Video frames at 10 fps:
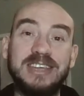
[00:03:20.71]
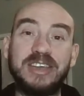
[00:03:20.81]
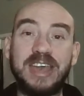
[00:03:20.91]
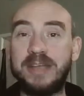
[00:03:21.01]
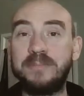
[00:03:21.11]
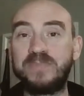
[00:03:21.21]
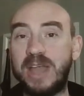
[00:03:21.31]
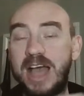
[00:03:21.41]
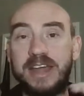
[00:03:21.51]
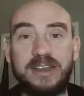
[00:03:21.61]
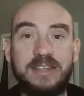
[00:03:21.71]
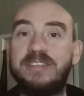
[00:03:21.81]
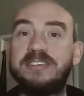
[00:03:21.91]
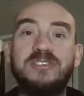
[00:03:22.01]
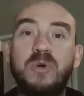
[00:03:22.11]
Okay. And
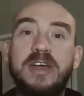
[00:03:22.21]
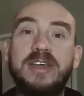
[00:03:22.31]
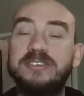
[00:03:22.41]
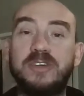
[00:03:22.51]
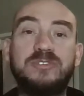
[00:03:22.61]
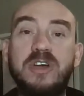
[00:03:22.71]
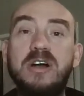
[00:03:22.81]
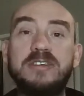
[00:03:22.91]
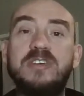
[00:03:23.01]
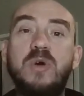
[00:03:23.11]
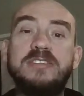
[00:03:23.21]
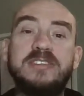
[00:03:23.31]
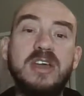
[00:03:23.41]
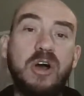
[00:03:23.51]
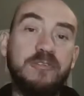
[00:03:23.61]
this is why. So targeting
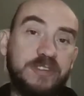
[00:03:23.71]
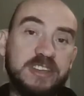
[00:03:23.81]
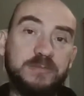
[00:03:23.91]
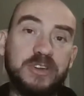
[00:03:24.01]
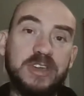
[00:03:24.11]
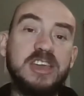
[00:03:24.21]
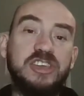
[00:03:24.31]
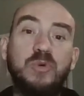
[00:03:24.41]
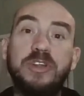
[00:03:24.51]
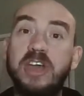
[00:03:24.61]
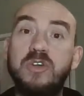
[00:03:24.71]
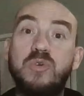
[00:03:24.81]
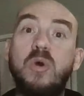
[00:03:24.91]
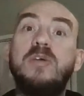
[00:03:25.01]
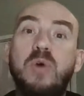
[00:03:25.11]
wise on Facebook, you want to go
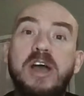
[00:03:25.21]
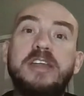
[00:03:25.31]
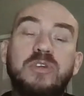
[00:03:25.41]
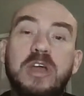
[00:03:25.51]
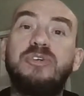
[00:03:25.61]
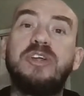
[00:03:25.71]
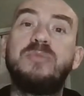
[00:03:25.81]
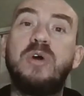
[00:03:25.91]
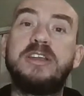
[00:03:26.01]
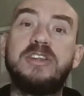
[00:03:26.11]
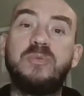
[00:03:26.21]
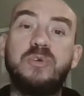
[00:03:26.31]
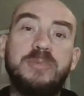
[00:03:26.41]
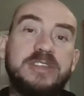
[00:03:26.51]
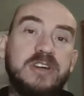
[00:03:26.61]
quite wide. You want to go pretty wide. You don't
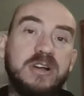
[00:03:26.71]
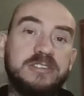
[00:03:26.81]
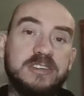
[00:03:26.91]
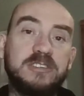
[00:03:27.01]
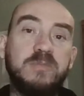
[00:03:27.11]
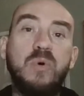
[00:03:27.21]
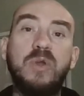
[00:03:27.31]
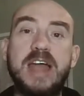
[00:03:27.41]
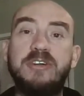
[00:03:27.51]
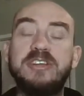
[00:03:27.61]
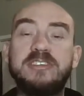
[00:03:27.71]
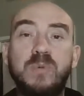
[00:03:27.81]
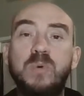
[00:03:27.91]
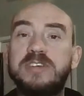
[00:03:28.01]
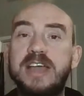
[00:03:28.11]
want to be targeting small areas,
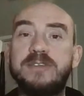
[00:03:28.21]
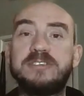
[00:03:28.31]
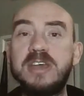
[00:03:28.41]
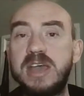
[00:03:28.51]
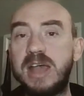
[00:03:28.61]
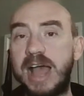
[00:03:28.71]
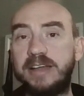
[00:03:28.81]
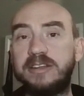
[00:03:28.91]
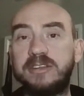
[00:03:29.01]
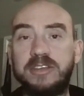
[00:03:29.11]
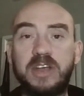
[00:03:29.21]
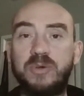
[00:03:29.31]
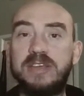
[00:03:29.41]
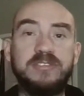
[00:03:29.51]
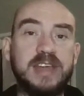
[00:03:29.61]
small towns, and
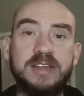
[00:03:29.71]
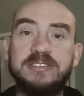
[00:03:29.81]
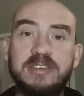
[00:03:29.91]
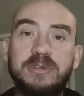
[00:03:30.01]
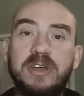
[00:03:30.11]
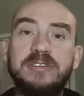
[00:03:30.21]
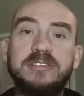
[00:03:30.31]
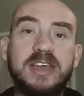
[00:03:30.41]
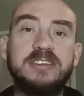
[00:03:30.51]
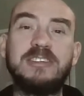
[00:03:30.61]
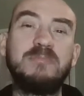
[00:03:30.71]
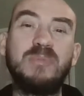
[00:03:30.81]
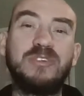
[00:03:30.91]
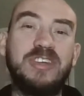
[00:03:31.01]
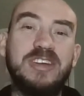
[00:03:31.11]
even down to zip codes. Okay. Some
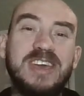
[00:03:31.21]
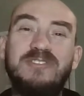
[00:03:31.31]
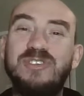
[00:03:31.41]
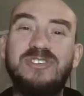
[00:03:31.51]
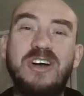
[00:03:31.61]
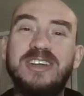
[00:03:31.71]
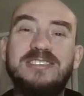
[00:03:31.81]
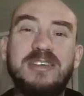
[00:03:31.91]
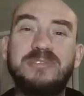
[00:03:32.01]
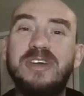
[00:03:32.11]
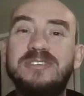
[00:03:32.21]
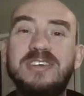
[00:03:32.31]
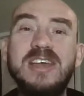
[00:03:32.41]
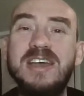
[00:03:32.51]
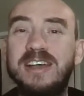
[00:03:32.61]
people think that if you target zip codes,
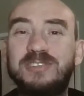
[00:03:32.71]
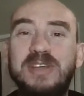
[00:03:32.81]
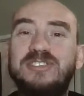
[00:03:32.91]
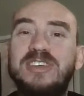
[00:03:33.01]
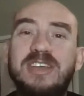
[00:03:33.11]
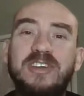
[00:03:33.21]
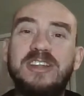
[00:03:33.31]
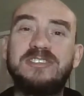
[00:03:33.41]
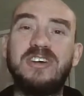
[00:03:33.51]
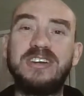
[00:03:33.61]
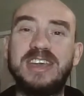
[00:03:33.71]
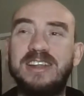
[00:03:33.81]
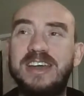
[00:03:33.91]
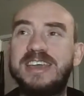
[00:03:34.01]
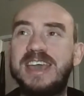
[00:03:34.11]
especially if you're going to target
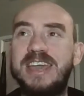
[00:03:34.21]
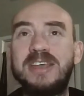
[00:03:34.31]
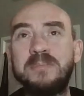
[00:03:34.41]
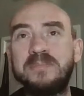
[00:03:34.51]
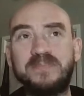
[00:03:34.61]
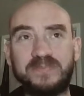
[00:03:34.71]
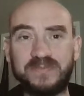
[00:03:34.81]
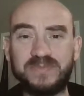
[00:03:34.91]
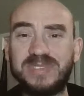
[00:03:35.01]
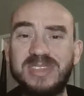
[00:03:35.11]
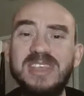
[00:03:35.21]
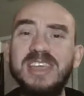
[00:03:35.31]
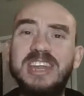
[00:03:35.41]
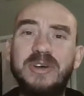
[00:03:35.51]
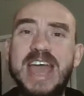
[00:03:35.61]
like an
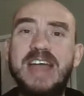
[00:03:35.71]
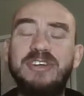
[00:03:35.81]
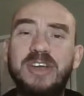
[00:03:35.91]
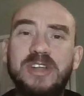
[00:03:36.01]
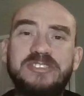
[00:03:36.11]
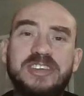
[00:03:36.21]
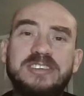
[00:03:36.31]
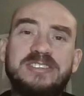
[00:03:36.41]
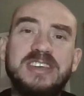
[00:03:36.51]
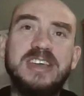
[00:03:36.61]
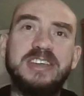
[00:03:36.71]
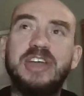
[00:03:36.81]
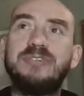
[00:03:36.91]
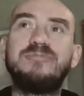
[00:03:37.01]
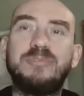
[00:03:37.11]
area which is
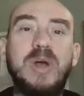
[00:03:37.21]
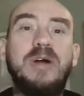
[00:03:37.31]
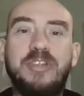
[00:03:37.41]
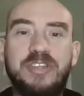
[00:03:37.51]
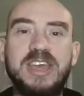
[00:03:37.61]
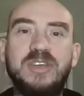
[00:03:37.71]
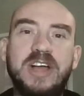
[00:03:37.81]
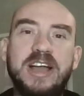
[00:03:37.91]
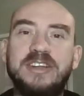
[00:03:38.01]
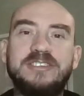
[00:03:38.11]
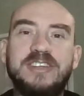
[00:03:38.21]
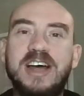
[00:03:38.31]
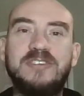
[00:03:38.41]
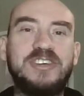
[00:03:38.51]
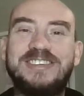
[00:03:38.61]
wealthy, all that kind of
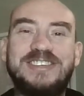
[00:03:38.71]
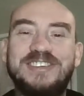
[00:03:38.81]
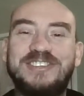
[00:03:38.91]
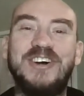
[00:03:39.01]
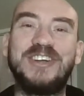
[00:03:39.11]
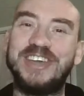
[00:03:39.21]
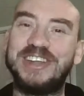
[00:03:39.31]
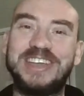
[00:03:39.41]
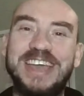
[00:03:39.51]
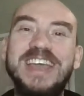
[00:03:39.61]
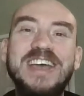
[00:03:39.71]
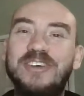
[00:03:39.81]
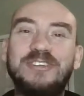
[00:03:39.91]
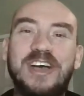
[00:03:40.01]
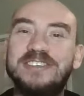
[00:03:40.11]
stuff, it's just not good. Okay.
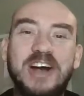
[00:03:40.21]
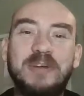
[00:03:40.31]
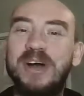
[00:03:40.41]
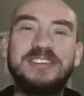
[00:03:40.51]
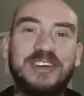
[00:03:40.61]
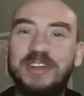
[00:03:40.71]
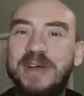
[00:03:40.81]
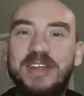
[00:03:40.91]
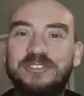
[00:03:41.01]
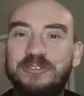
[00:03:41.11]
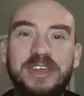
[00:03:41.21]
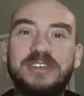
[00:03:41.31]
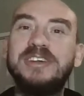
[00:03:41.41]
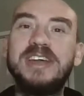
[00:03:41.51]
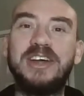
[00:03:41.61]
Those guys aren't buying solar panels from you.
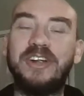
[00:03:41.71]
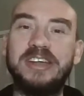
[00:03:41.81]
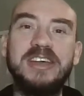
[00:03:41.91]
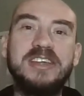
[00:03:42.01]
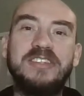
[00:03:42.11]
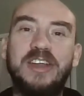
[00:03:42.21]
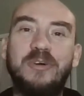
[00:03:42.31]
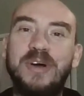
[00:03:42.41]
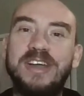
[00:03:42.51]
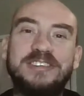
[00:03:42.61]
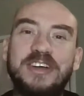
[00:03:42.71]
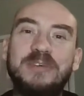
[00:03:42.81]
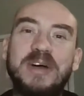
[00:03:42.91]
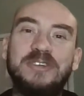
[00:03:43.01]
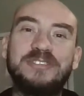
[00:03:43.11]
All right. They're not buying
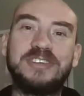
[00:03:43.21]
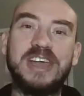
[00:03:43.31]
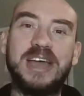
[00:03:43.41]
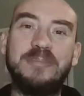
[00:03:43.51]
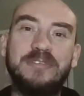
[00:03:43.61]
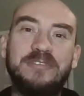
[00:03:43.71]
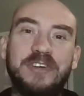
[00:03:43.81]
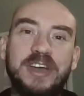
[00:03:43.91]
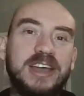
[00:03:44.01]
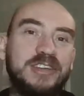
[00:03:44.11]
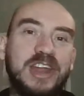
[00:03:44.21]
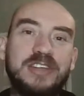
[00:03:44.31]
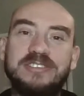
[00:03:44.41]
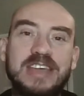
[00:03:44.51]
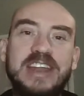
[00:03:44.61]
solar panels for
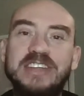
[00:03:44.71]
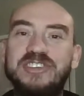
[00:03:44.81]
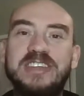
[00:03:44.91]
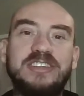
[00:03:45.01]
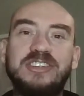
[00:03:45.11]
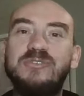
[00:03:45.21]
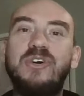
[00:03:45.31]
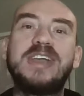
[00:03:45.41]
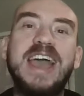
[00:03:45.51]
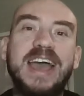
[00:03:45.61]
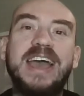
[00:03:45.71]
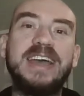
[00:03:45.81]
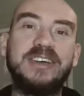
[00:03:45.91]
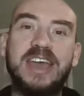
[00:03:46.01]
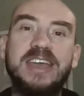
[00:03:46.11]
to save energy. They do not care.
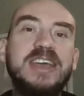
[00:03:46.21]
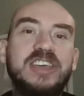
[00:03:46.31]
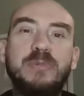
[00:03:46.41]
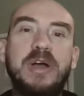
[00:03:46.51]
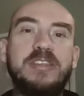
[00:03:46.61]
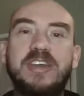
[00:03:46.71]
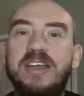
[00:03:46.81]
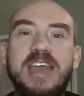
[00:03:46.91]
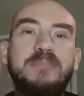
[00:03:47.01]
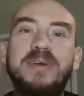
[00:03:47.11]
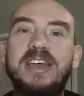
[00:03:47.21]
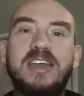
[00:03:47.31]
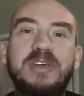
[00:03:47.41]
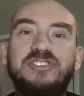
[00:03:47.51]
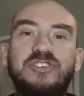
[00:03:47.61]
Okay. You might think of get a bigger
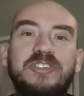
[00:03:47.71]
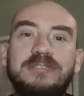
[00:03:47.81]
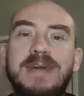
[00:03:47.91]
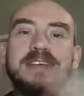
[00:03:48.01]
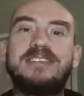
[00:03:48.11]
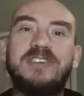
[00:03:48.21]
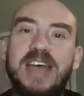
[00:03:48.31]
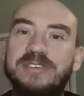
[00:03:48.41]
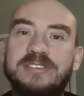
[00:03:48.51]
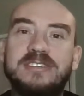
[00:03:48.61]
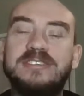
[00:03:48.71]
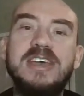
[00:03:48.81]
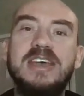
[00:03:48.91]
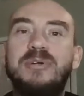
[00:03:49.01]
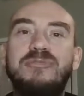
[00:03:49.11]
commission on these massive houses.
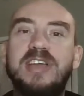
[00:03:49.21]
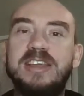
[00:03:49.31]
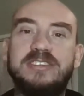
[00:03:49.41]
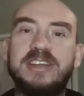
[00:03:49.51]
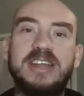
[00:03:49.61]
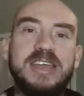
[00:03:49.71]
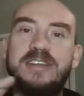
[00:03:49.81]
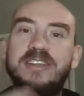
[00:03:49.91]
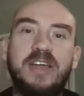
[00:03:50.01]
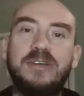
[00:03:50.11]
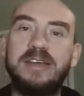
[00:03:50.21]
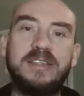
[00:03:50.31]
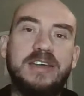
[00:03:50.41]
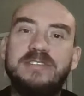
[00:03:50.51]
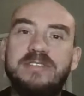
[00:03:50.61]
But realistically, no,
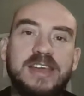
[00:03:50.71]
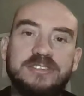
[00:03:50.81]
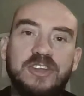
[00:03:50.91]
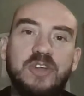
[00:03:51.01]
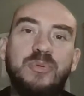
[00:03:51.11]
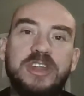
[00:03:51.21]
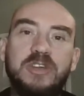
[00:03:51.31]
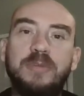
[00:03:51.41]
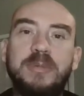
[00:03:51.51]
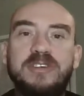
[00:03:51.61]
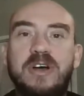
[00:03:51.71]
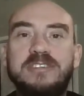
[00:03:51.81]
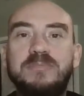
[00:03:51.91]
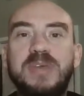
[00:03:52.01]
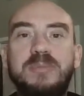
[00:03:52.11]
there's no point. You want to be
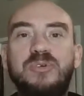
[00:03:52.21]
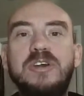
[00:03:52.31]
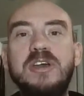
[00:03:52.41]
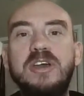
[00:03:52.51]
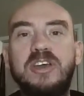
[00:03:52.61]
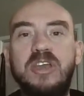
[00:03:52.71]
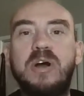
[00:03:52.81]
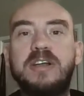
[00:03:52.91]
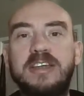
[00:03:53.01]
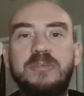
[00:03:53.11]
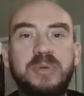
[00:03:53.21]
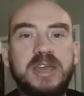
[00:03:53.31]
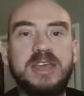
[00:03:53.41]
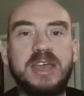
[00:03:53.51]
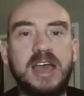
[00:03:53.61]
targeting people who are going to
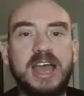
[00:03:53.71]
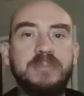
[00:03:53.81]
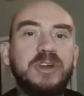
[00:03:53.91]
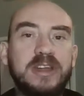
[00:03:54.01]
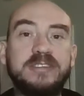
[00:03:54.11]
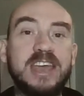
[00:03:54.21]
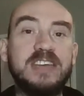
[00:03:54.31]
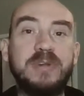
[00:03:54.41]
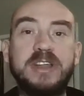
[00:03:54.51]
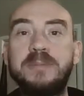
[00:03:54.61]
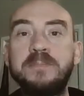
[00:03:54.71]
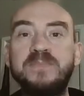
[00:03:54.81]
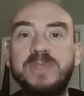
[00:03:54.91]
be looking to save money.